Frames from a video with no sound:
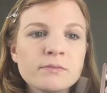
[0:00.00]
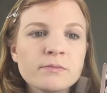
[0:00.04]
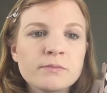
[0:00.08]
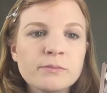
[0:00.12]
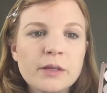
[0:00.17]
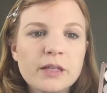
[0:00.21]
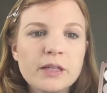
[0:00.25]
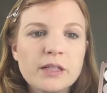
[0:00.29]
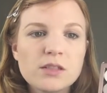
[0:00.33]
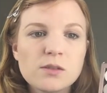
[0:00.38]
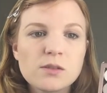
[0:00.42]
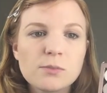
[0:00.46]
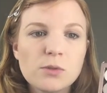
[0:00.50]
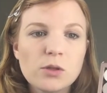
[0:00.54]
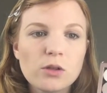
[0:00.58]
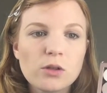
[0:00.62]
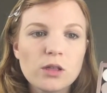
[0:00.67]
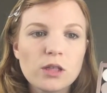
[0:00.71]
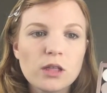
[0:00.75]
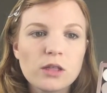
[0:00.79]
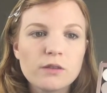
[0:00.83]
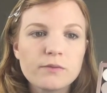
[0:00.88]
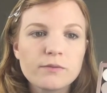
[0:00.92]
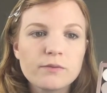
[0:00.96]
Peach
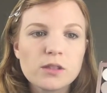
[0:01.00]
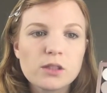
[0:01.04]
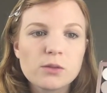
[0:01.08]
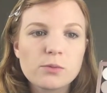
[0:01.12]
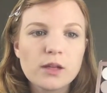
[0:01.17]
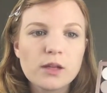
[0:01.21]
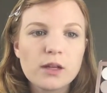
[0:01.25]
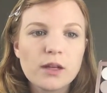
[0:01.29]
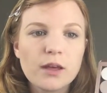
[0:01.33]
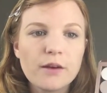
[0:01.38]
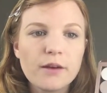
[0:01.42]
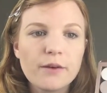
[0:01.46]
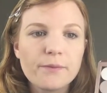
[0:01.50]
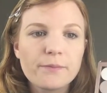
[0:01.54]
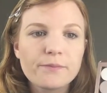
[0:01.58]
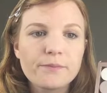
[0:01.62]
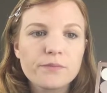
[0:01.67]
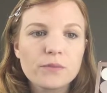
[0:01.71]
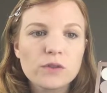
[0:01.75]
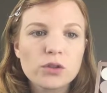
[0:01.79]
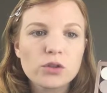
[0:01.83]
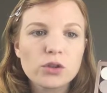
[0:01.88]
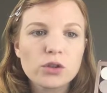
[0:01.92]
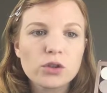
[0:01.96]
Smoothie, this one here,
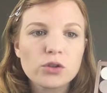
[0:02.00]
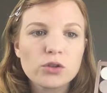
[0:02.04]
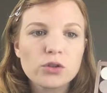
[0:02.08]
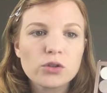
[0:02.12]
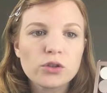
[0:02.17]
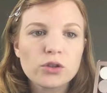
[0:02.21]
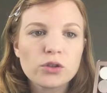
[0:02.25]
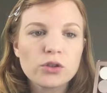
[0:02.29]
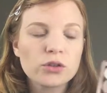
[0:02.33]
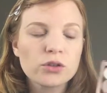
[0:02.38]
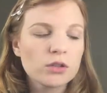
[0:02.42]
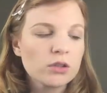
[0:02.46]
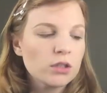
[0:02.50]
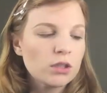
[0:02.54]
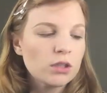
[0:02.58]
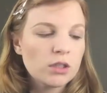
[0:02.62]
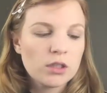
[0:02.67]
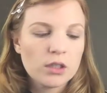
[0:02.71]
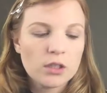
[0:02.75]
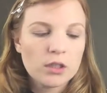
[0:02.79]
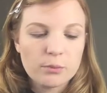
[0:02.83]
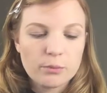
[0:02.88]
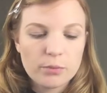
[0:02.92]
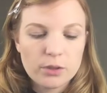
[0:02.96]

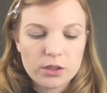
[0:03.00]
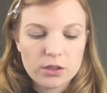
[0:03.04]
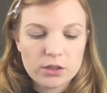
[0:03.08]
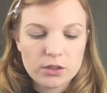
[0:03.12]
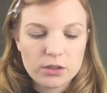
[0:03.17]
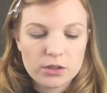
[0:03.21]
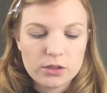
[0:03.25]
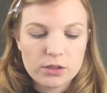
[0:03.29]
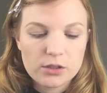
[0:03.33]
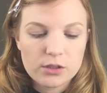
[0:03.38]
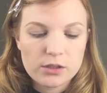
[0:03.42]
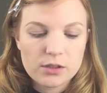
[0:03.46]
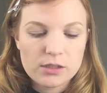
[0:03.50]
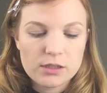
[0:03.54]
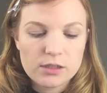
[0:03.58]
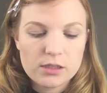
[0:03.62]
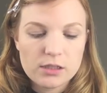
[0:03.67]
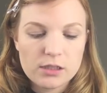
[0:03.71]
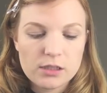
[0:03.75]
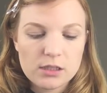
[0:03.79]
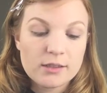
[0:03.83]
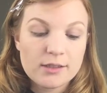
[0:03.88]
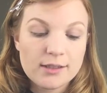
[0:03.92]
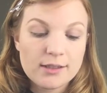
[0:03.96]

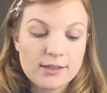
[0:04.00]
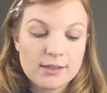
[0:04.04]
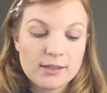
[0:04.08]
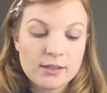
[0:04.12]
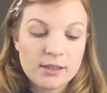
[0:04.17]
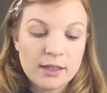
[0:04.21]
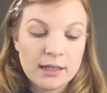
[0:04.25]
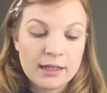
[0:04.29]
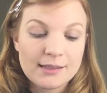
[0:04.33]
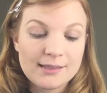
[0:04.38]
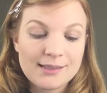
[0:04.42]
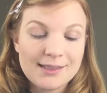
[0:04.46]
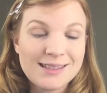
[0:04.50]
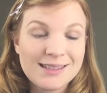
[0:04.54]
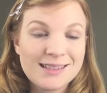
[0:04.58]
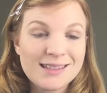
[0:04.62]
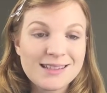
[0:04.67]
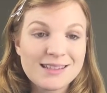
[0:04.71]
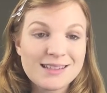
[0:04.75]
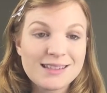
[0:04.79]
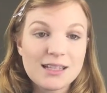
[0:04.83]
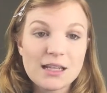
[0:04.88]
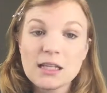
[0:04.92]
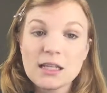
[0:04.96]
because it's nice and
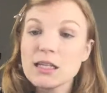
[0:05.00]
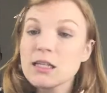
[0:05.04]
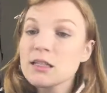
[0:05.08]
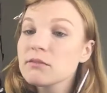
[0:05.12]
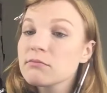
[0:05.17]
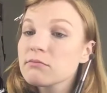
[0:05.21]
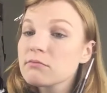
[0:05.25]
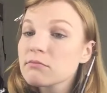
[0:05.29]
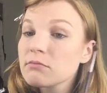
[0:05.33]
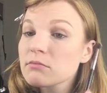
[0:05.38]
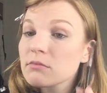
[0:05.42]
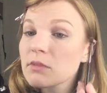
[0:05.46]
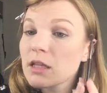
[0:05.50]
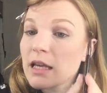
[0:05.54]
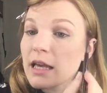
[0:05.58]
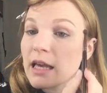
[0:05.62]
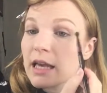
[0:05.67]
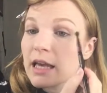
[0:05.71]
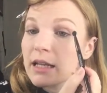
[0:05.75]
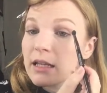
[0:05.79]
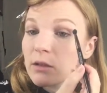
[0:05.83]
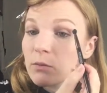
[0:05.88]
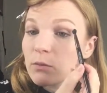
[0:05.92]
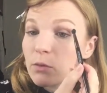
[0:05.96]
sunny
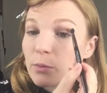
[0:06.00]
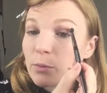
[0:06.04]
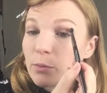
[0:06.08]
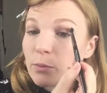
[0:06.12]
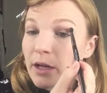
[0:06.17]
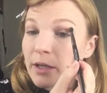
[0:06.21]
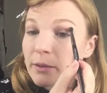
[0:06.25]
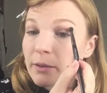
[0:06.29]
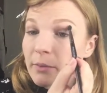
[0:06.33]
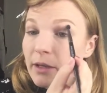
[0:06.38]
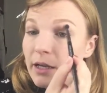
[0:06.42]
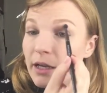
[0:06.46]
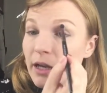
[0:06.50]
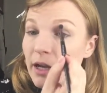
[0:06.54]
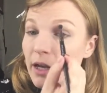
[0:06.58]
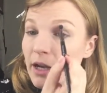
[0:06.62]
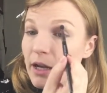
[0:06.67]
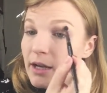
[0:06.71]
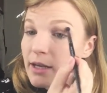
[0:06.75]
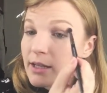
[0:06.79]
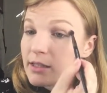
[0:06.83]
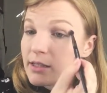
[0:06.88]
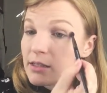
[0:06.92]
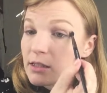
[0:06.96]
and it will brighten my
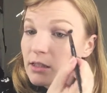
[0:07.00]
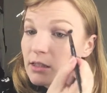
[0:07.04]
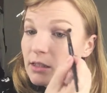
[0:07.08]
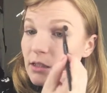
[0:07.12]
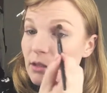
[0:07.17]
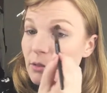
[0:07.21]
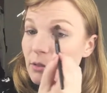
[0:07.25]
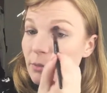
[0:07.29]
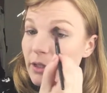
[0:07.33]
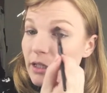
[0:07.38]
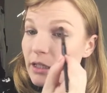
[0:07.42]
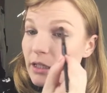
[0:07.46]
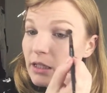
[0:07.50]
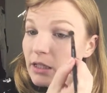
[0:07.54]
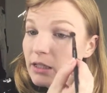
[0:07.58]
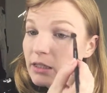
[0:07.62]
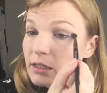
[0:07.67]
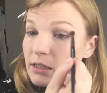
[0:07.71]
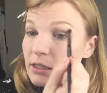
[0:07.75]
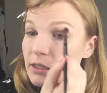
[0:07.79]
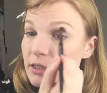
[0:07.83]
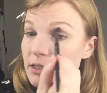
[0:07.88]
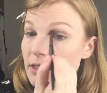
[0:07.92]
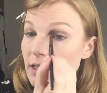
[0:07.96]
eyes a little
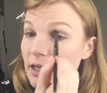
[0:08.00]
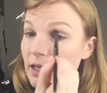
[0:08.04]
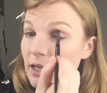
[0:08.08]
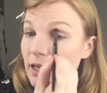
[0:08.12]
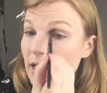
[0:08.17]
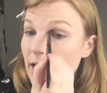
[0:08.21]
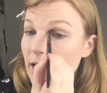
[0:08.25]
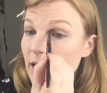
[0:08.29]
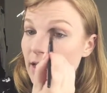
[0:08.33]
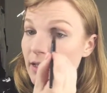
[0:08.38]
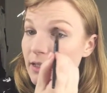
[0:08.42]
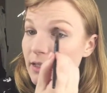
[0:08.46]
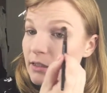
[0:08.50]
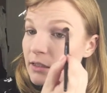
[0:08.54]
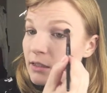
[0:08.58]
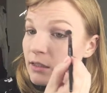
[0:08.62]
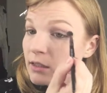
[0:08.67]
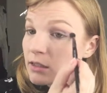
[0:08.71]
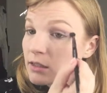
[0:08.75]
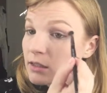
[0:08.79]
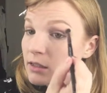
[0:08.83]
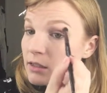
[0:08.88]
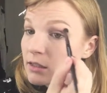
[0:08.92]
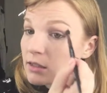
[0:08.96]
bit,
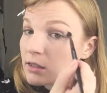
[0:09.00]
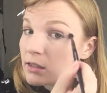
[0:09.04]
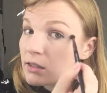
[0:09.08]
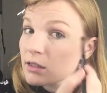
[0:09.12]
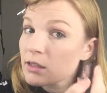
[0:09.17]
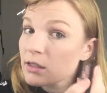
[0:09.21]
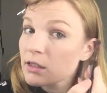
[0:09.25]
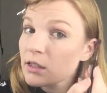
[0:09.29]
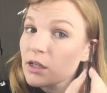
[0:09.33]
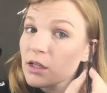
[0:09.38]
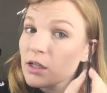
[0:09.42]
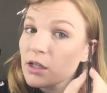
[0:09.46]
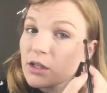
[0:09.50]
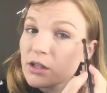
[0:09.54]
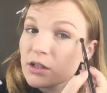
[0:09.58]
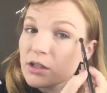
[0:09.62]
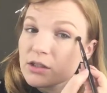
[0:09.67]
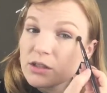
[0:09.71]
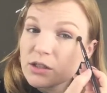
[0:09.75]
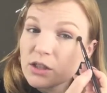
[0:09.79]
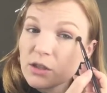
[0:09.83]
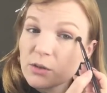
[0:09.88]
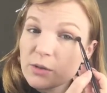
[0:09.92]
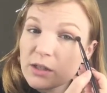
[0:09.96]
and
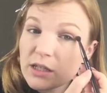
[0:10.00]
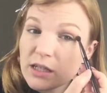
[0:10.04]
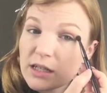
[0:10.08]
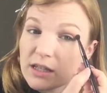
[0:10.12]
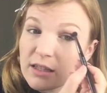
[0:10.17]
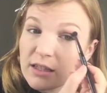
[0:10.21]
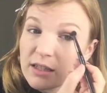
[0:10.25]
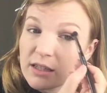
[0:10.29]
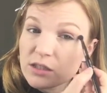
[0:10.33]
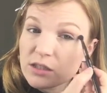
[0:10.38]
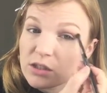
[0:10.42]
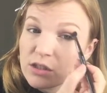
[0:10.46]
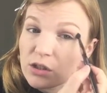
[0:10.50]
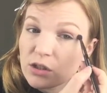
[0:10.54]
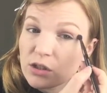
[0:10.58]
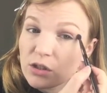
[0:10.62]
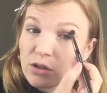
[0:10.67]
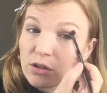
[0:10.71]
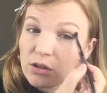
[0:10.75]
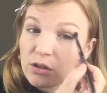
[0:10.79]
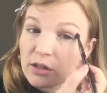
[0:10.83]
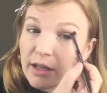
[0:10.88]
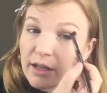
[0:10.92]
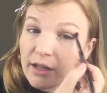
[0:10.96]
because I don't want anything
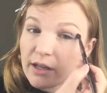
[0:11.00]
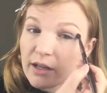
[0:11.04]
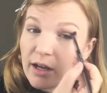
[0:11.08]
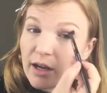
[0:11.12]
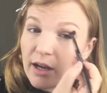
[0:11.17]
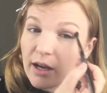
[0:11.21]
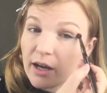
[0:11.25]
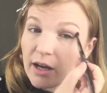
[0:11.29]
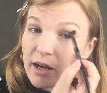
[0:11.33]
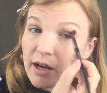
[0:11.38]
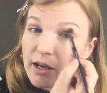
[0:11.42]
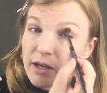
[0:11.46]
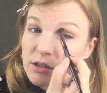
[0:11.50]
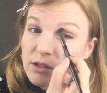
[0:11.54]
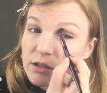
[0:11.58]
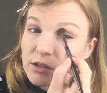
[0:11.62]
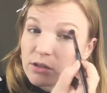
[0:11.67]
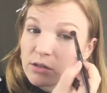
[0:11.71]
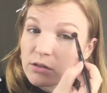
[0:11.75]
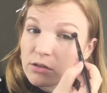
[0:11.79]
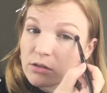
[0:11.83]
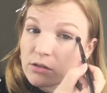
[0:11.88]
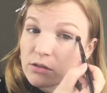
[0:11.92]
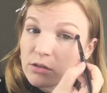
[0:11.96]
too like
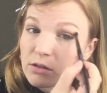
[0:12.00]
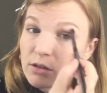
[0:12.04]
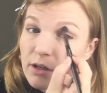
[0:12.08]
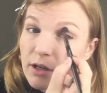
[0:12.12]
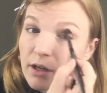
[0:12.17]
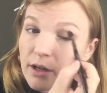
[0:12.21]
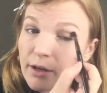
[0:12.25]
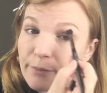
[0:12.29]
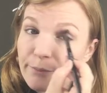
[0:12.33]
harsh or